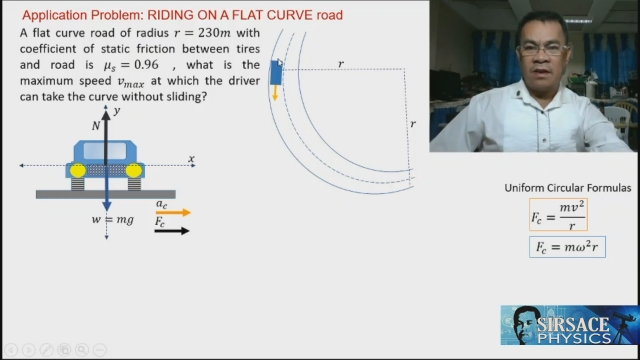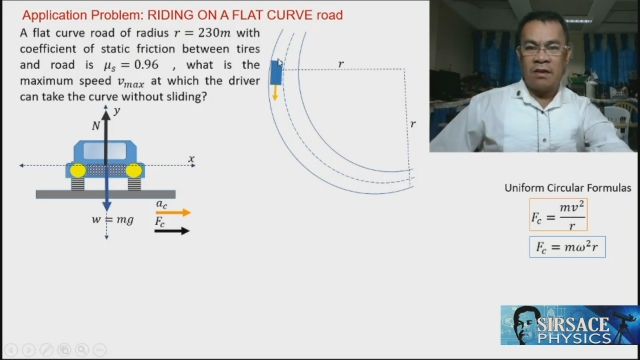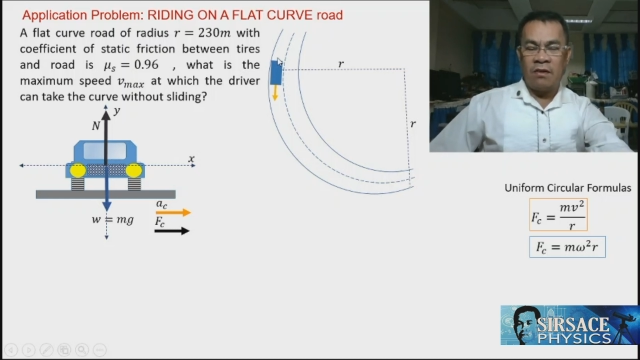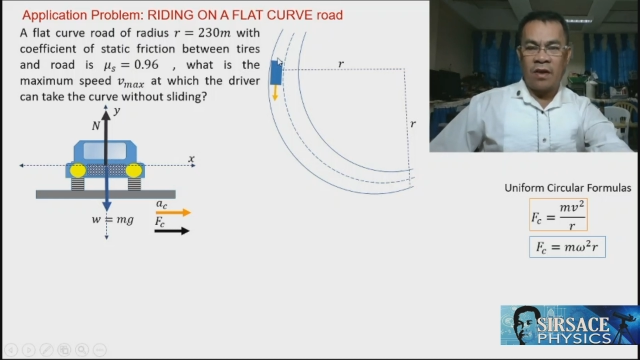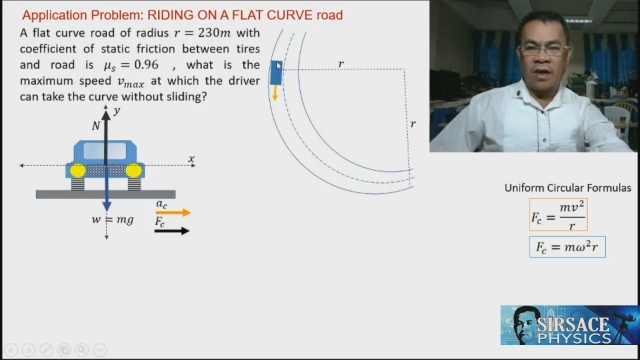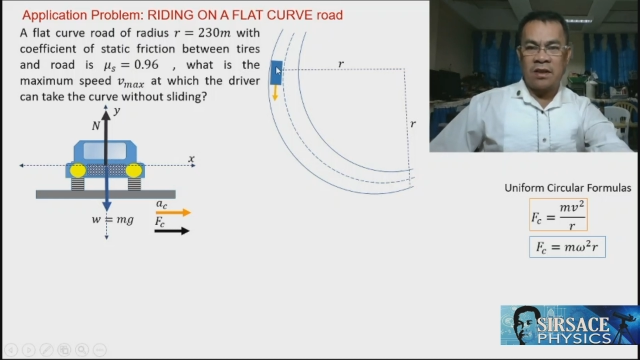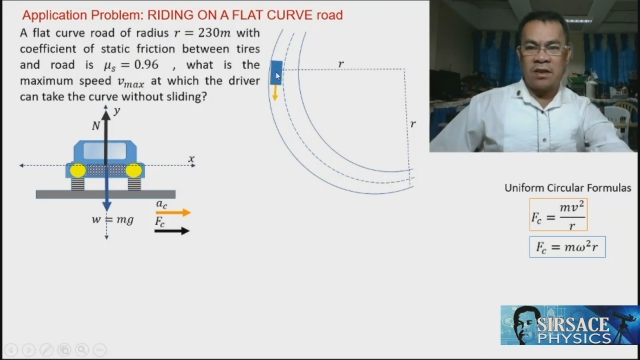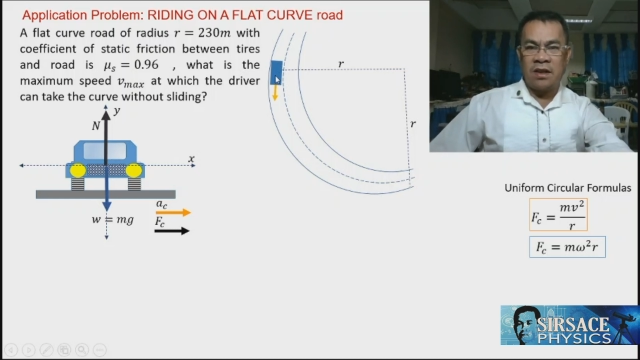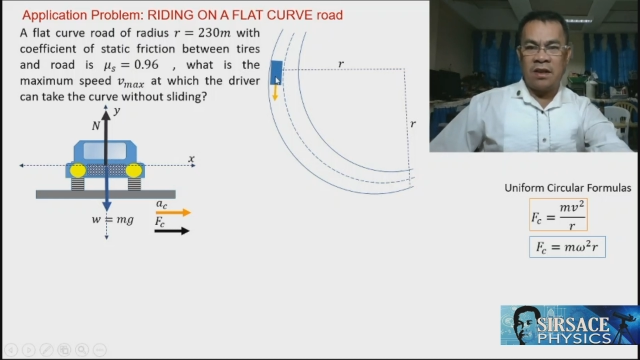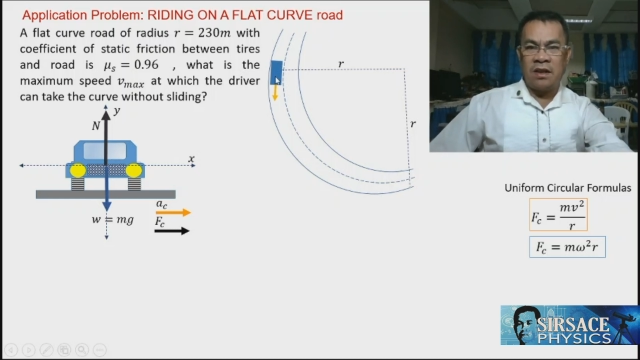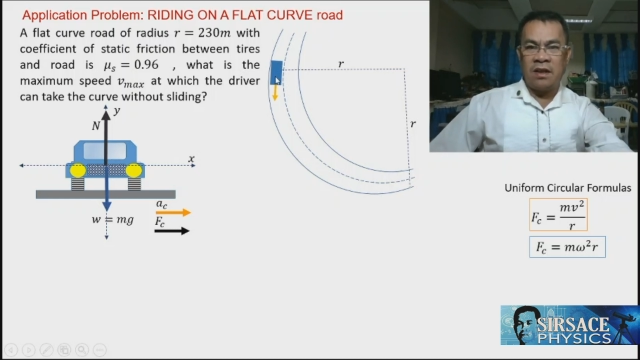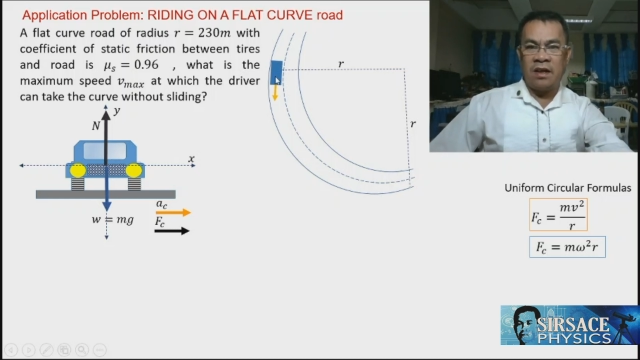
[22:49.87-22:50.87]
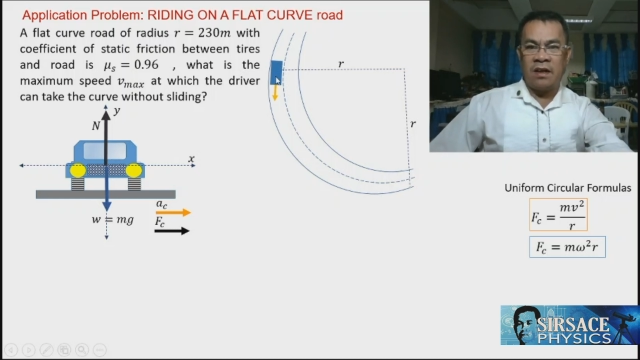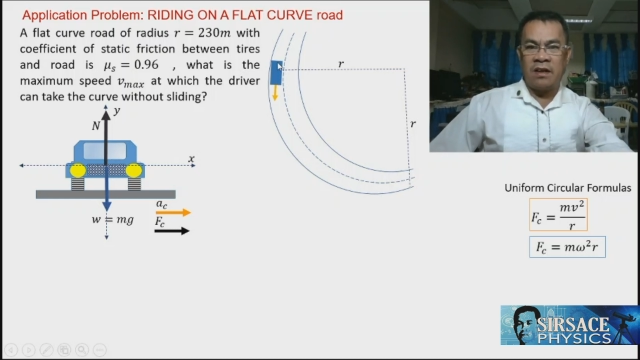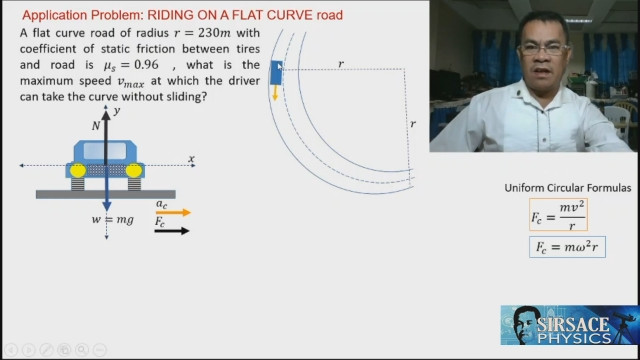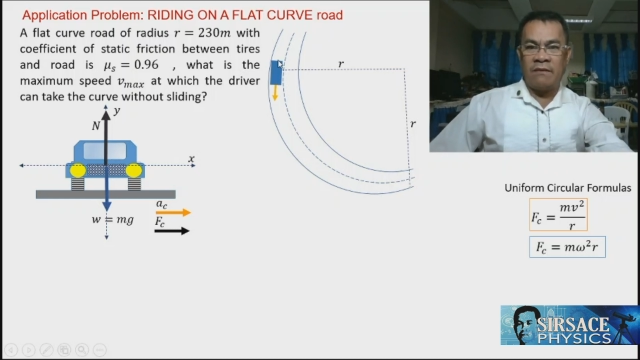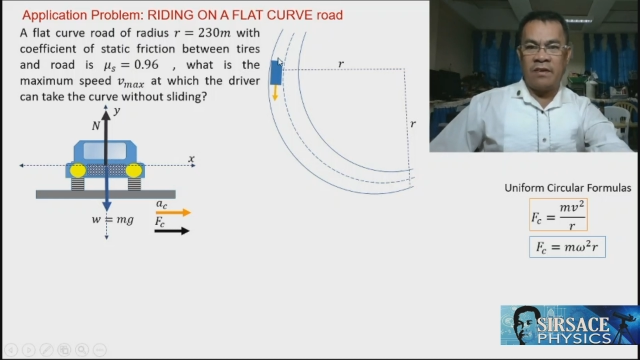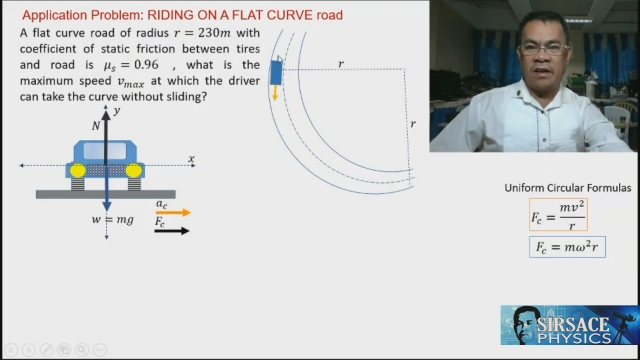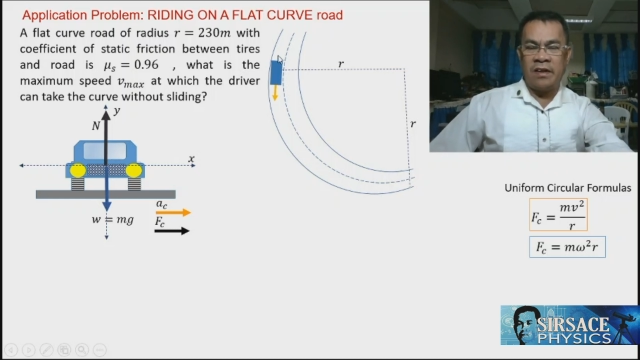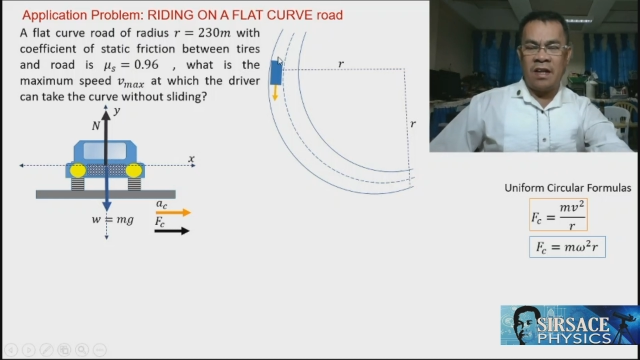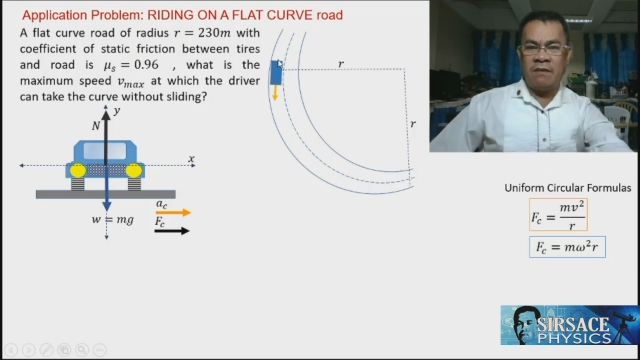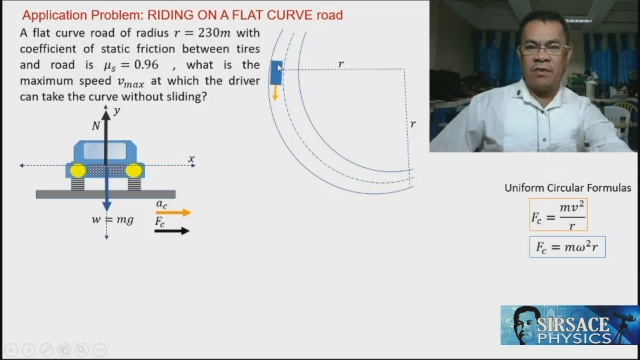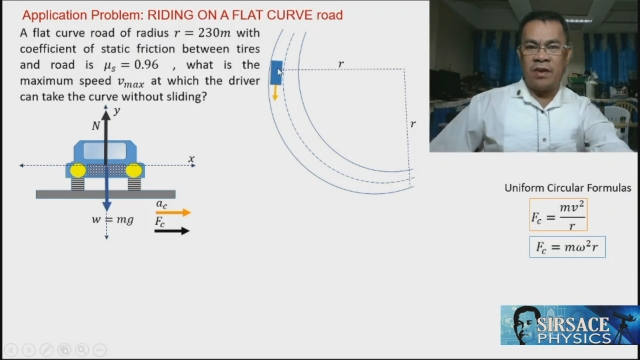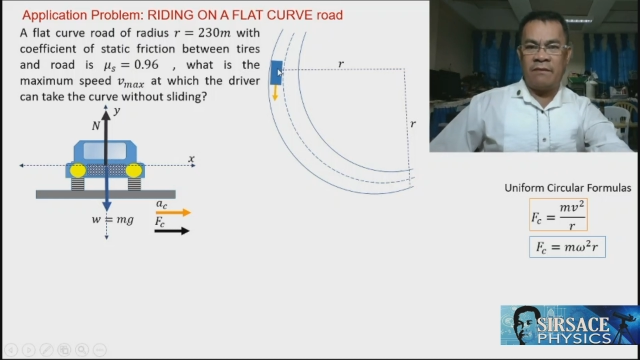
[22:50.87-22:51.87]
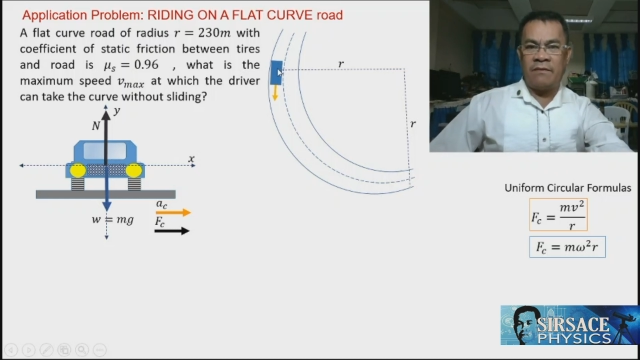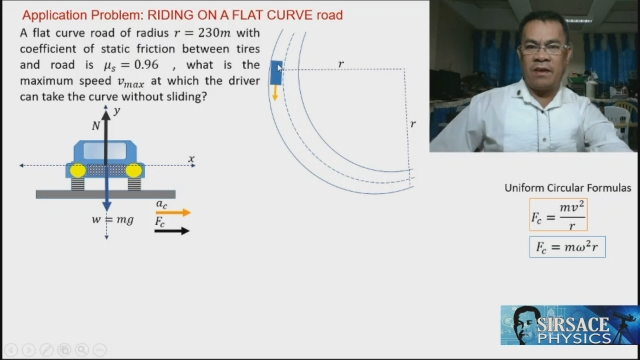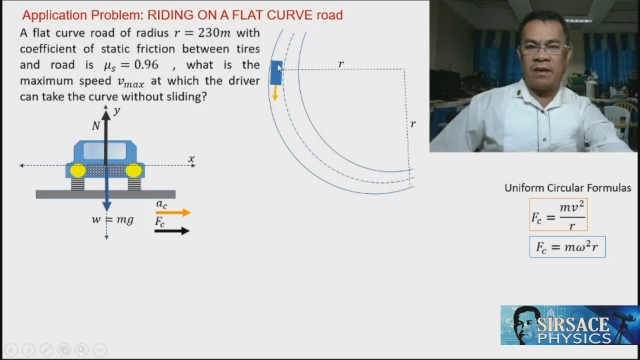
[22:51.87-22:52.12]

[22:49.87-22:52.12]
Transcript: Look at the aerial view.